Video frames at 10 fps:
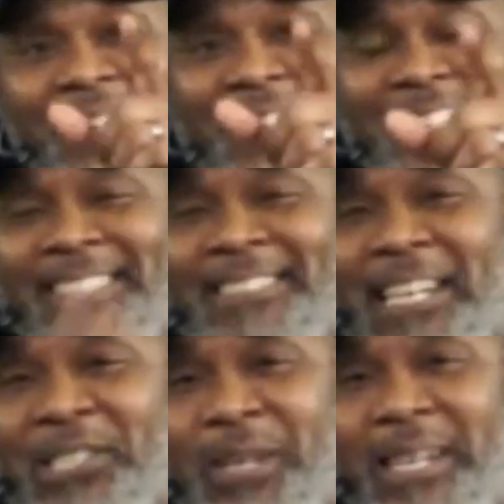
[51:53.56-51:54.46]
Until
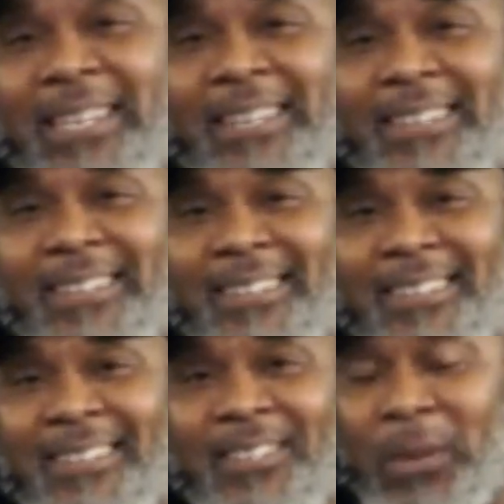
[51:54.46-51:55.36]
next week,
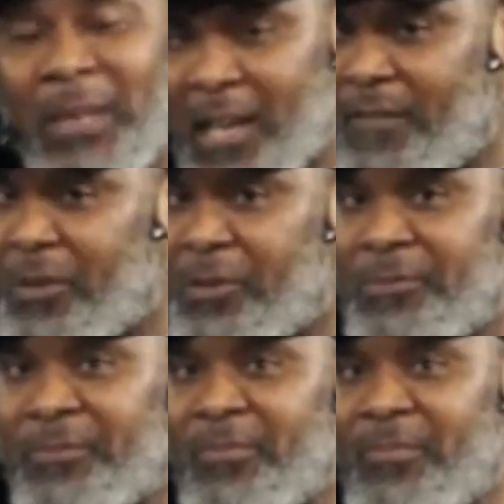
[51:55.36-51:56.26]
we love you,
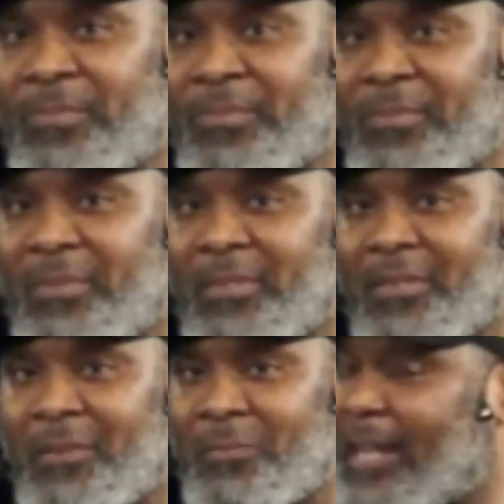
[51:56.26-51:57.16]

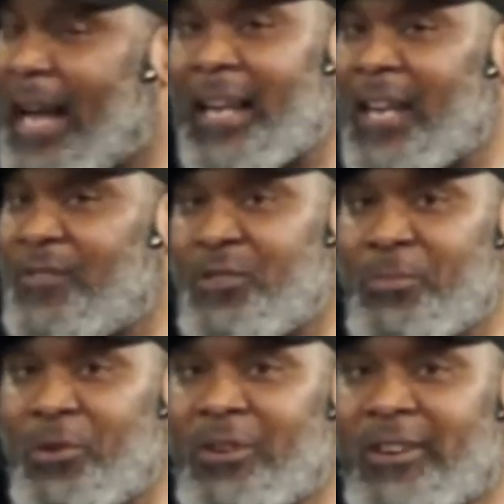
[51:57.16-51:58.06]
but God loves you
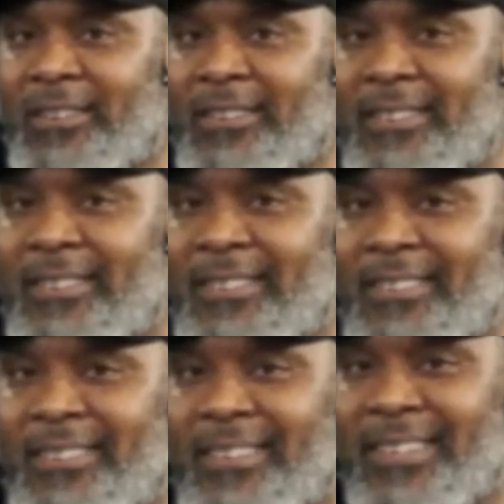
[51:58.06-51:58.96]
more.
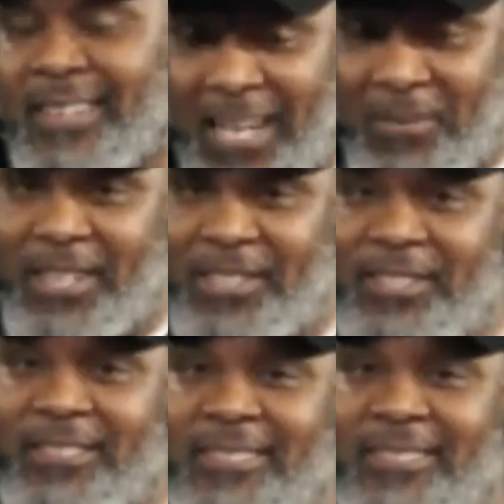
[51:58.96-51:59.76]
God bless you.